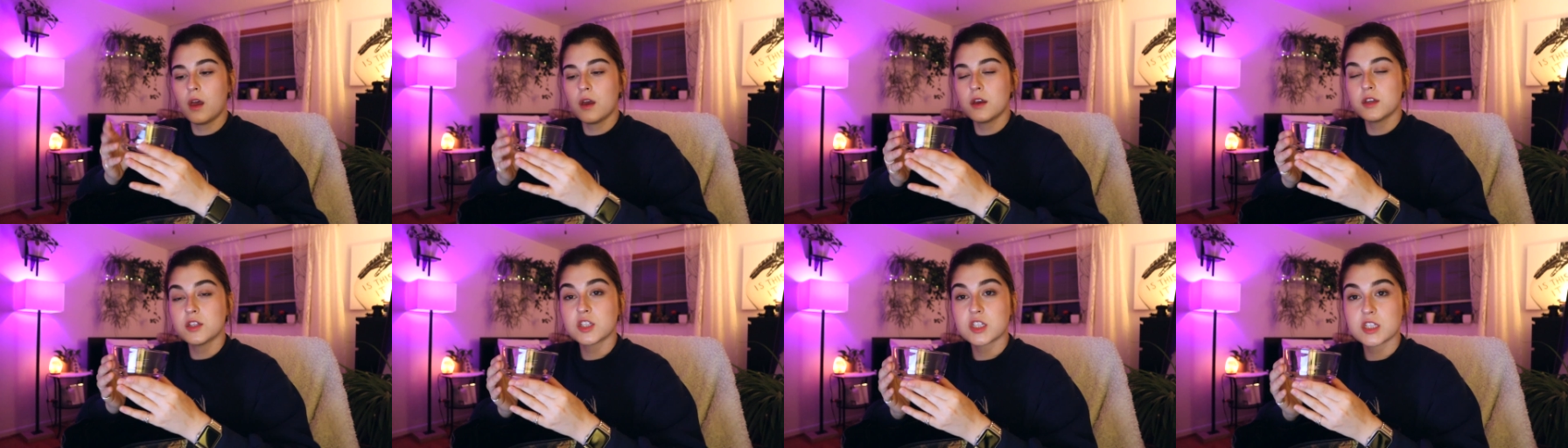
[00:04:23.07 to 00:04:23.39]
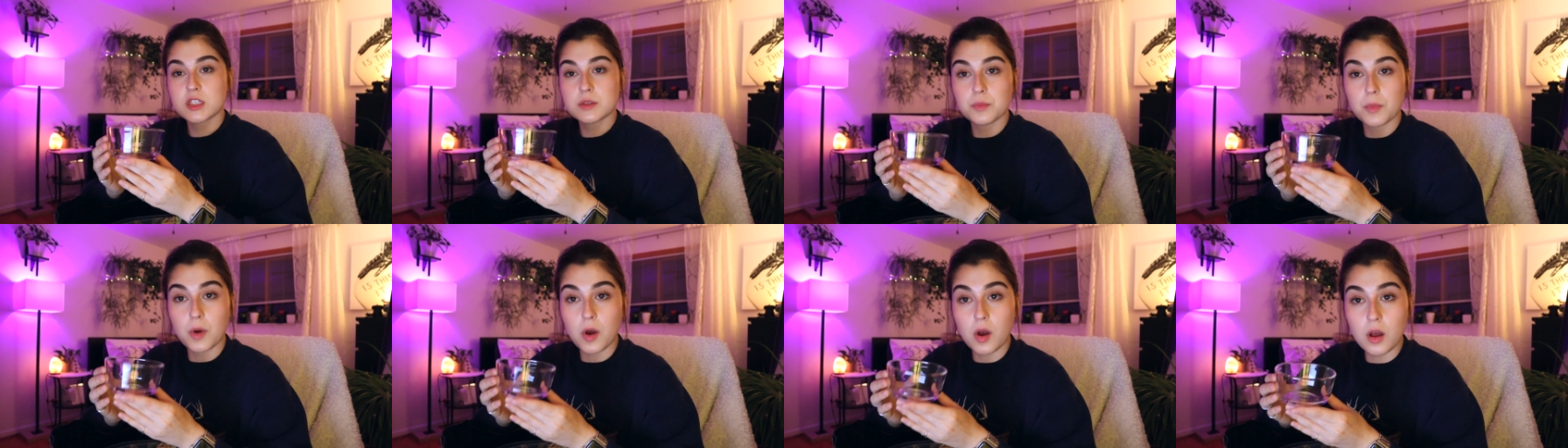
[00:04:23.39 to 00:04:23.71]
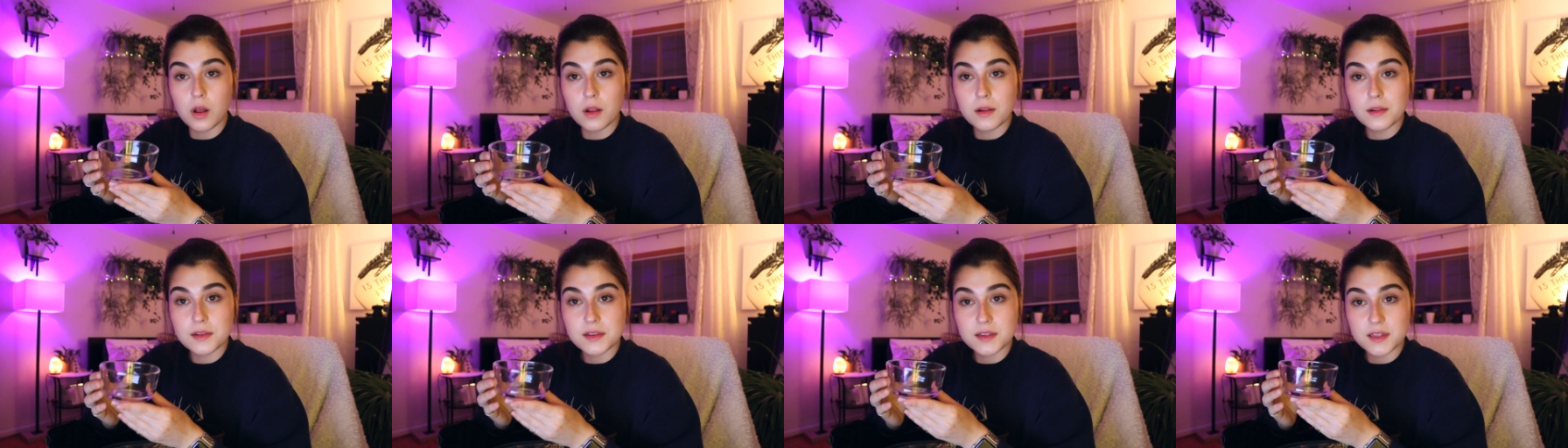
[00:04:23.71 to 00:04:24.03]

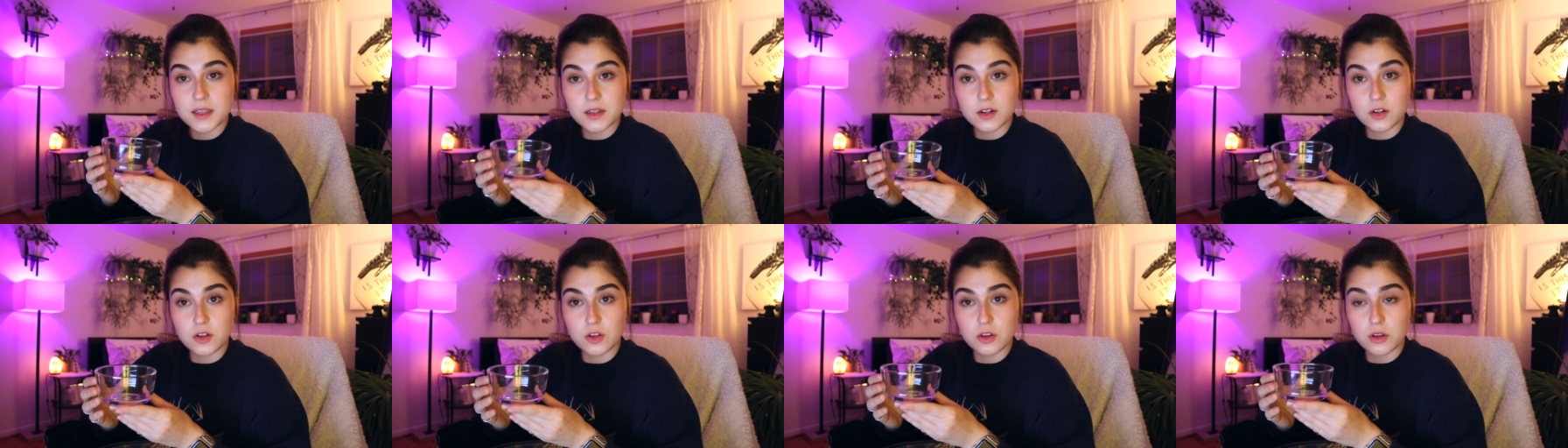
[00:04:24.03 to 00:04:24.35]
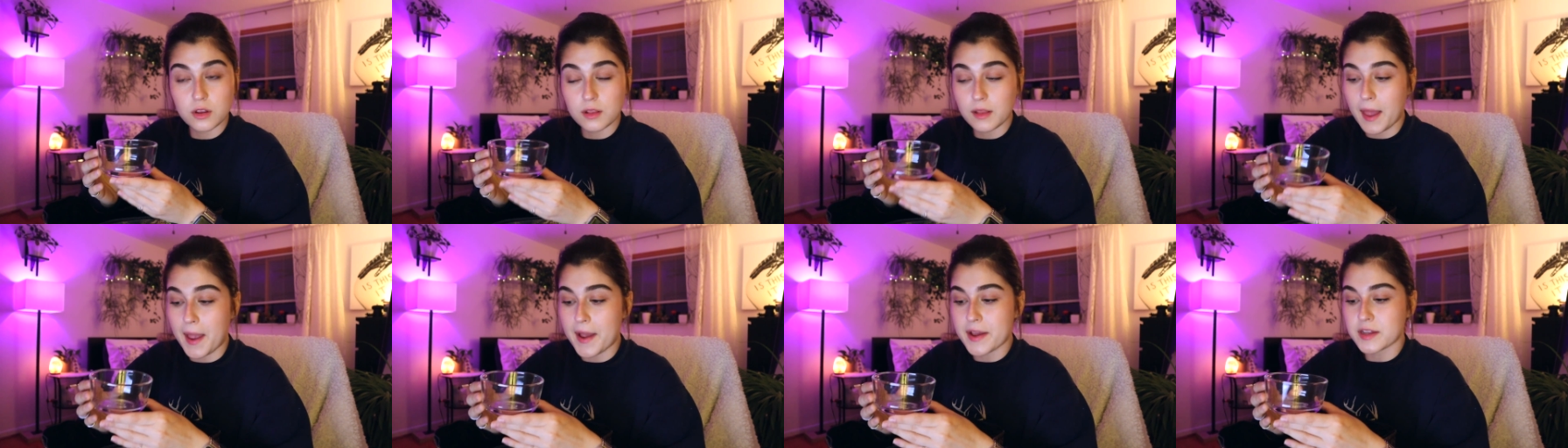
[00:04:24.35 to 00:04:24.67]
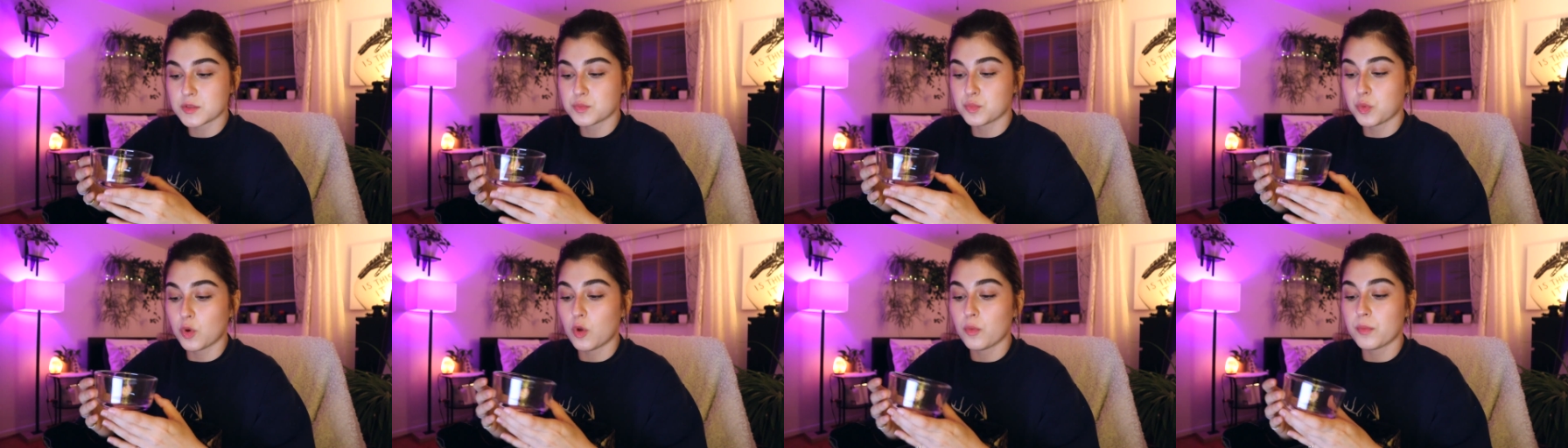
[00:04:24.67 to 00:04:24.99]
small little
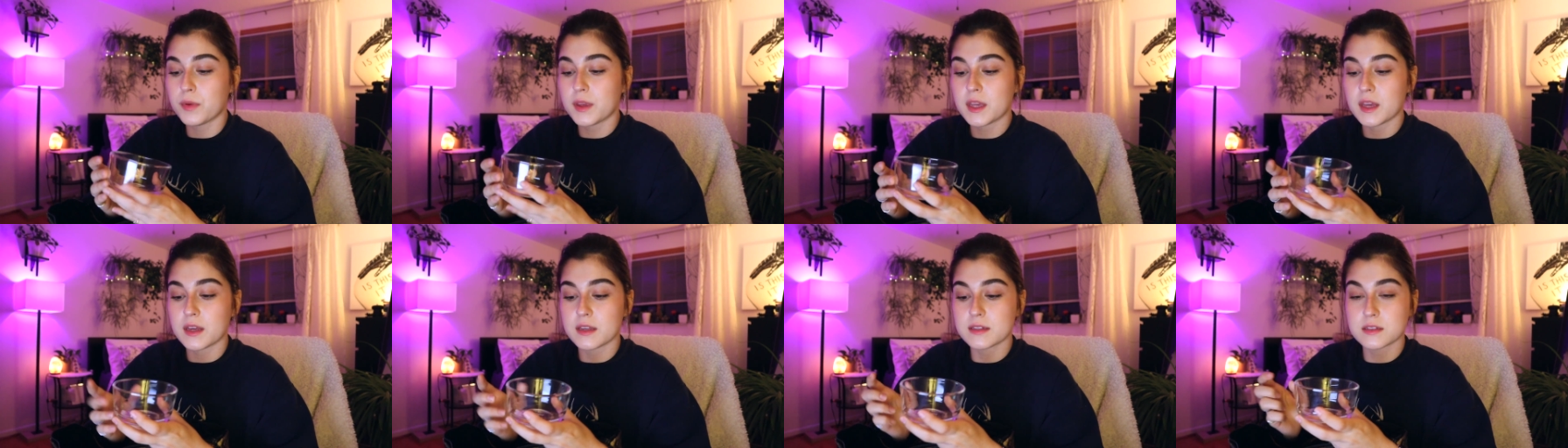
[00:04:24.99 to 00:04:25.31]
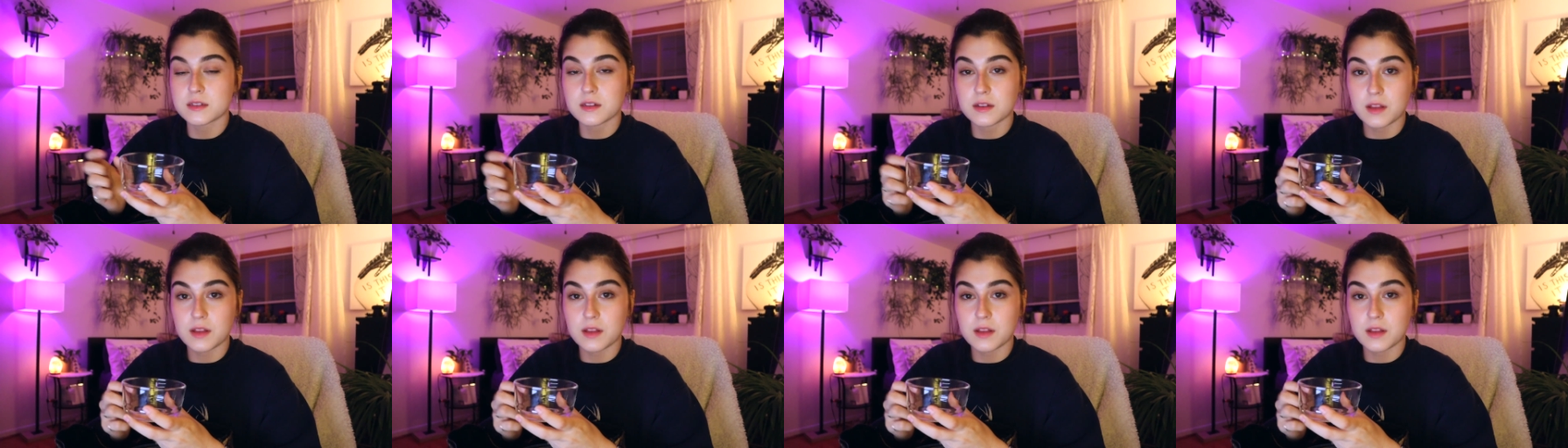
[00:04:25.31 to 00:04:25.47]
glass bowl because